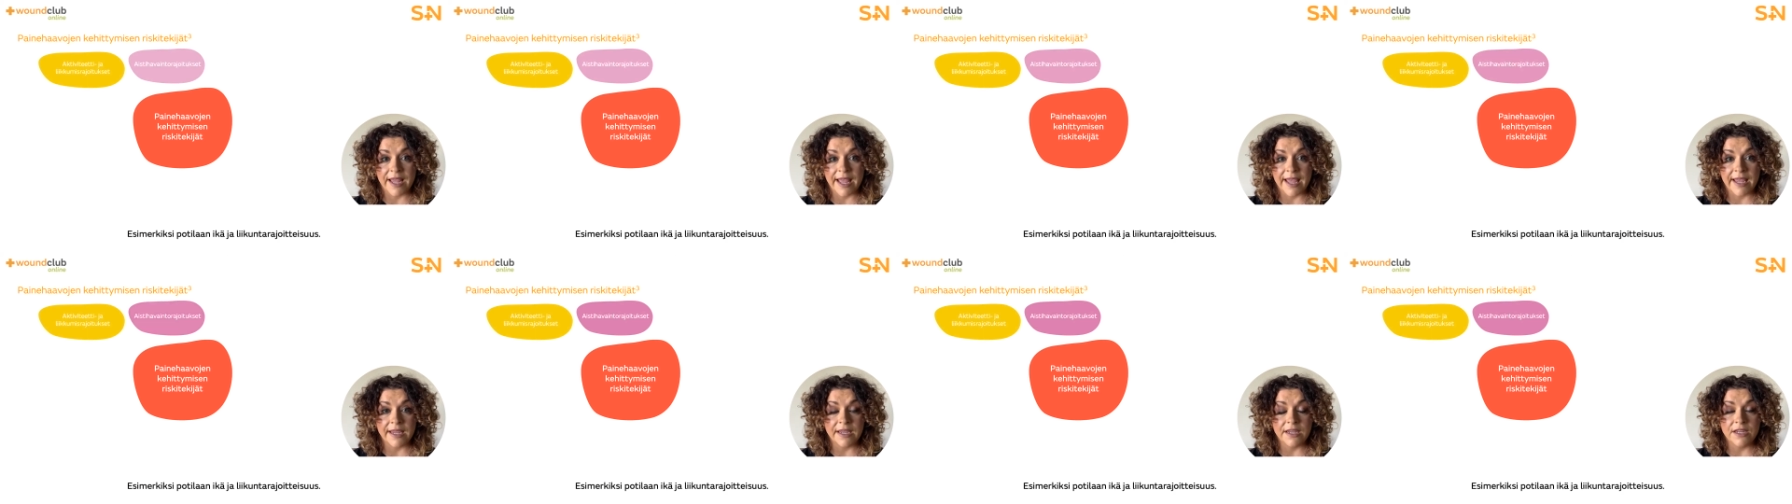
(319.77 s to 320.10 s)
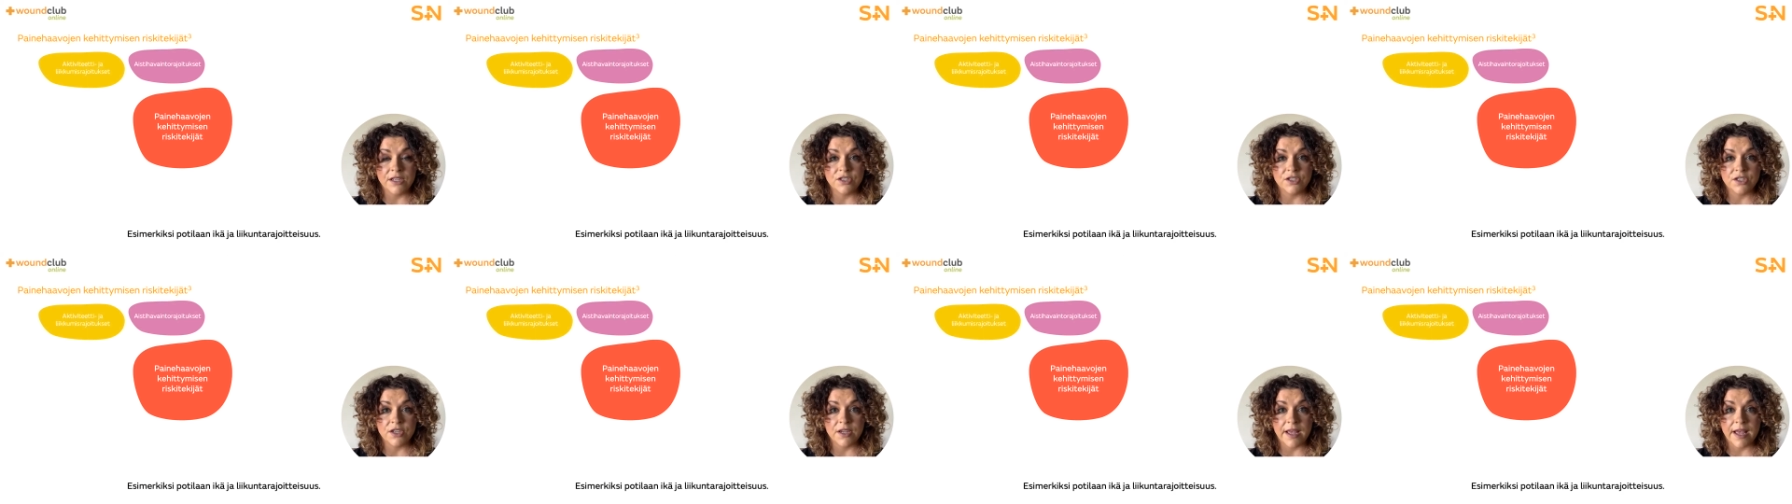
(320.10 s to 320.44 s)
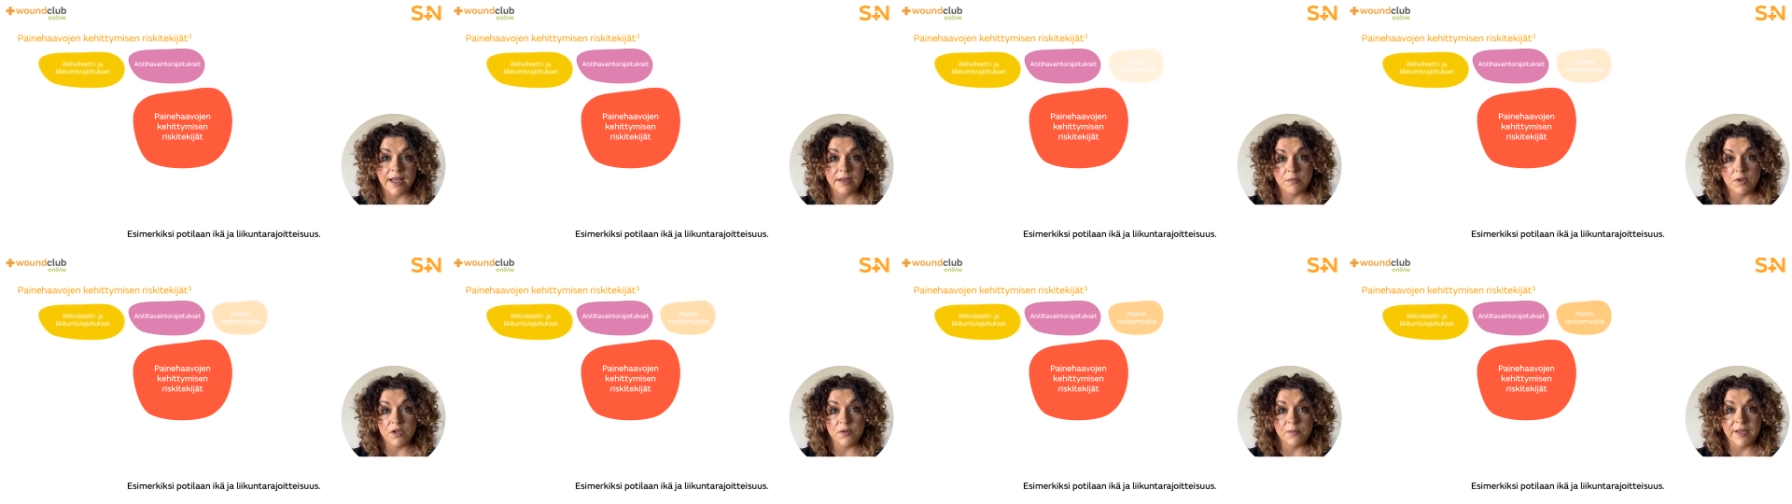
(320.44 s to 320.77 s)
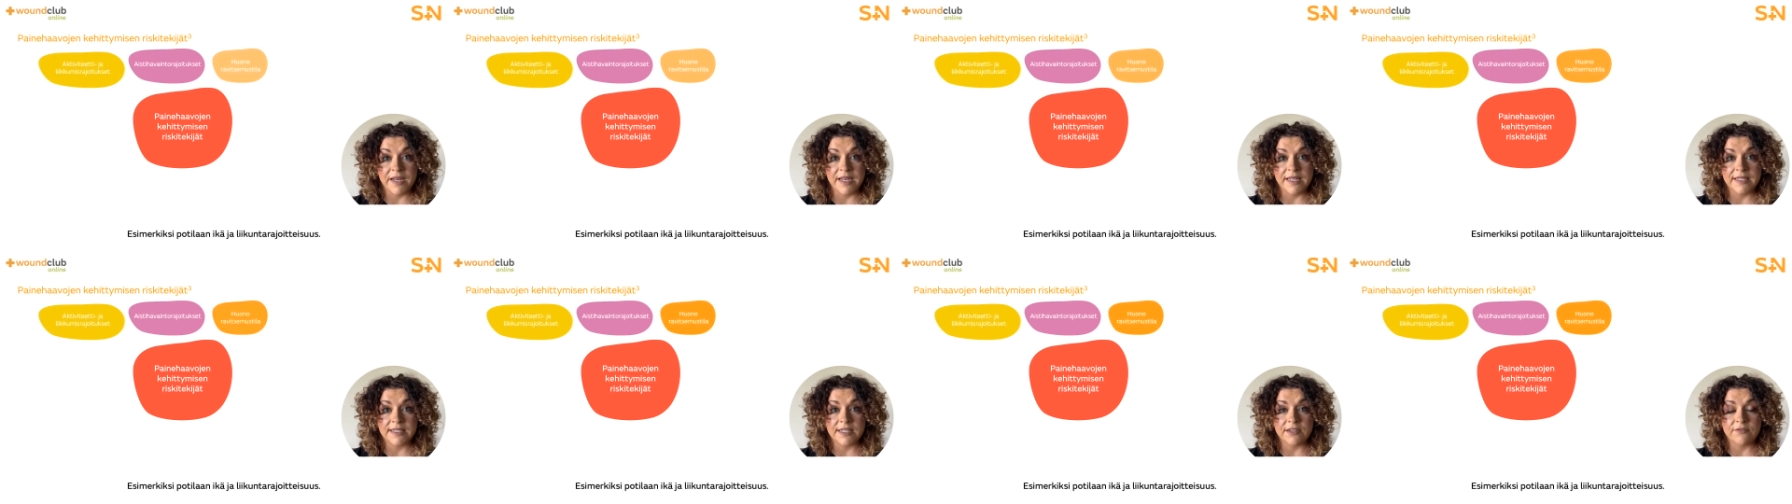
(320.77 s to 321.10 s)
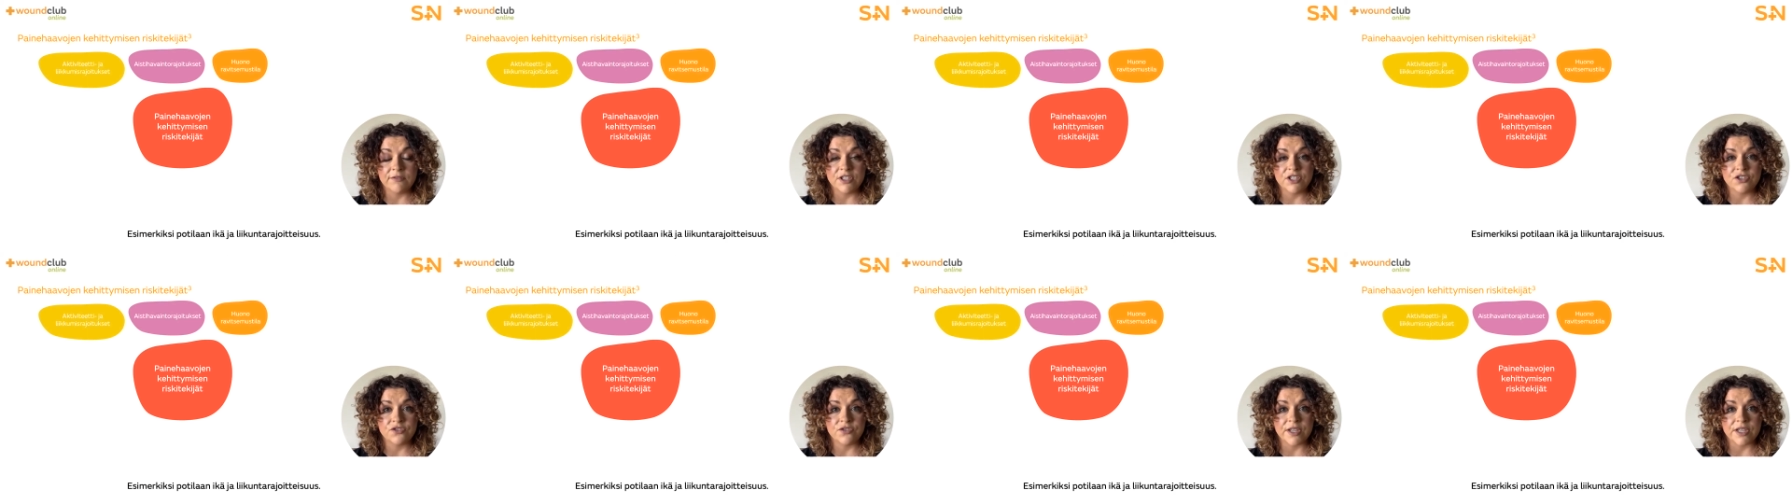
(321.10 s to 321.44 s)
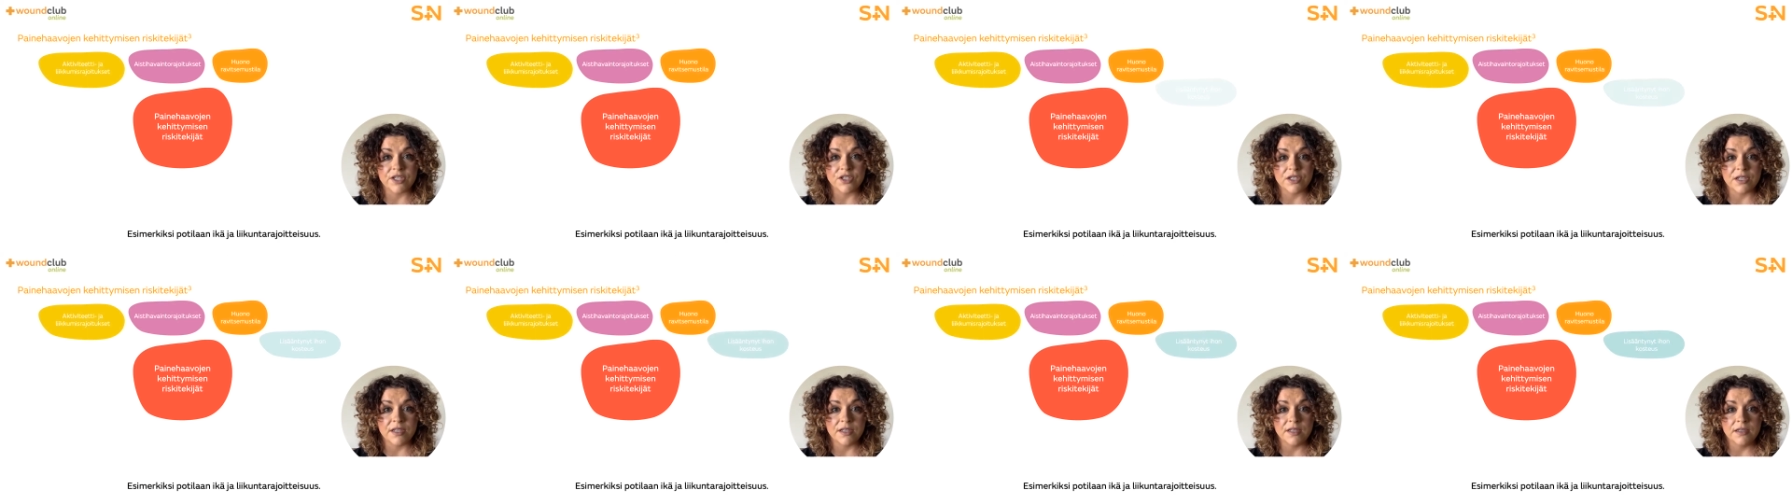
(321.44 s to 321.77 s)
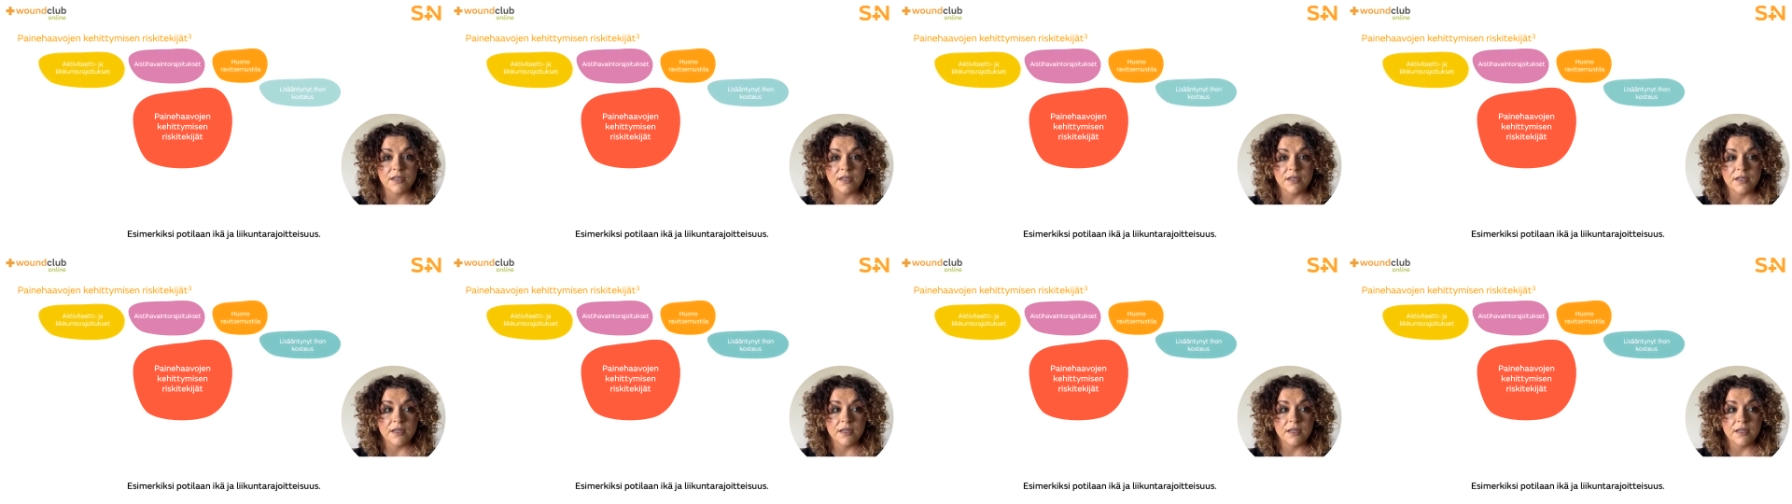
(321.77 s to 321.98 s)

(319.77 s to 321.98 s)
age and mobility restriction.